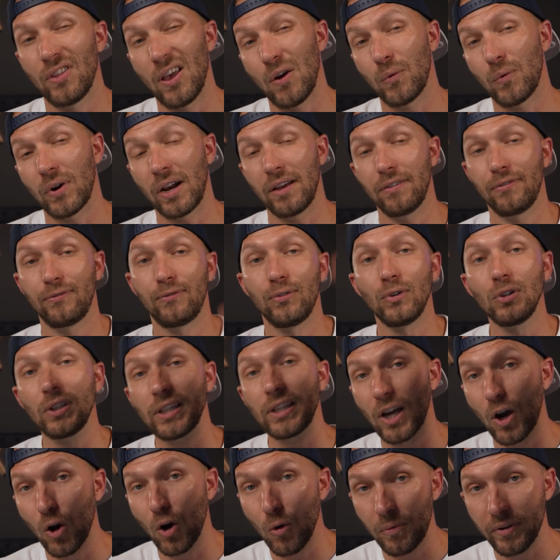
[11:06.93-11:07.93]
that when I
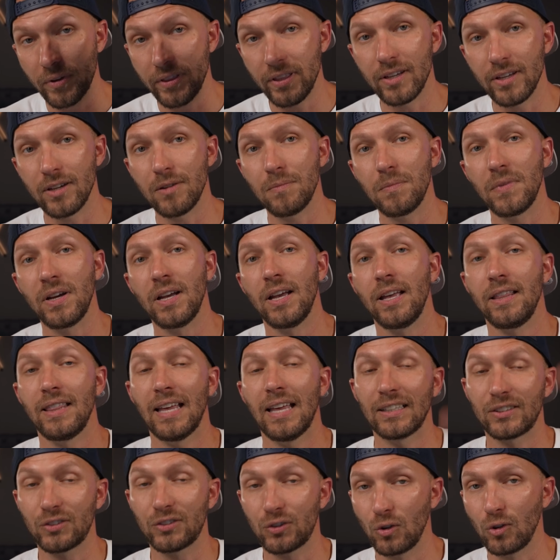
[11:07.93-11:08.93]
fully open them,
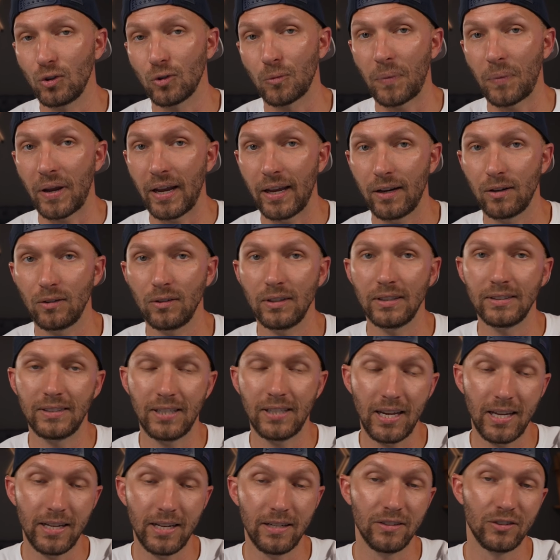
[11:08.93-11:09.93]
that solar panel is
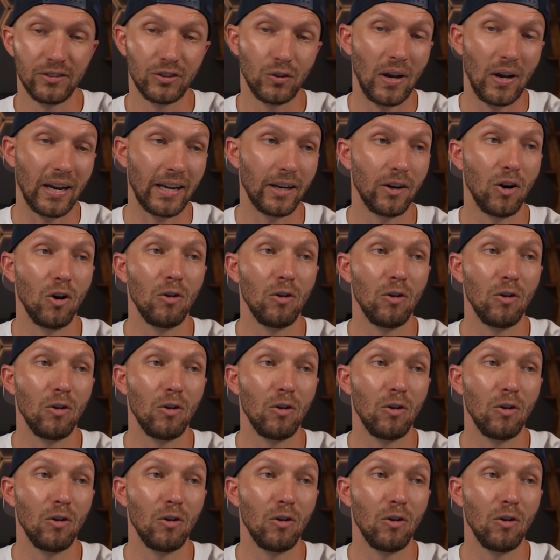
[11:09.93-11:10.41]
hidden. So I can